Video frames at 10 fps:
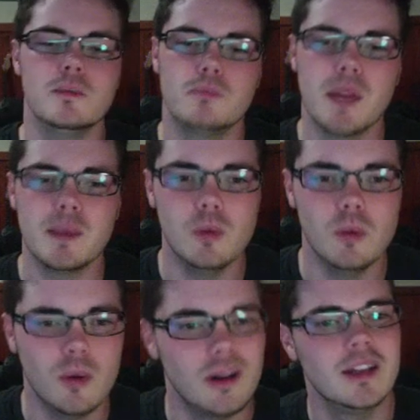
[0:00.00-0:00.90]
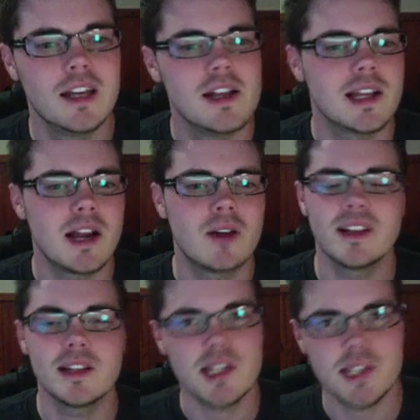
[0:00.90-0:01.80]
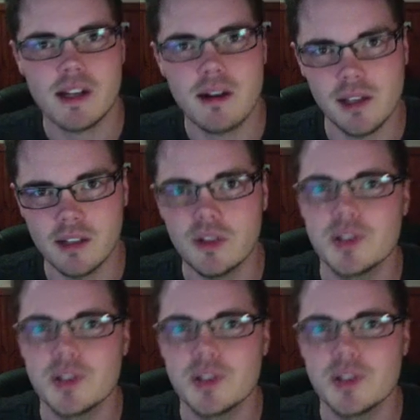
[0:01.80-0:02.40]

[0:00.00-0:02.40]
People who are currently testing high level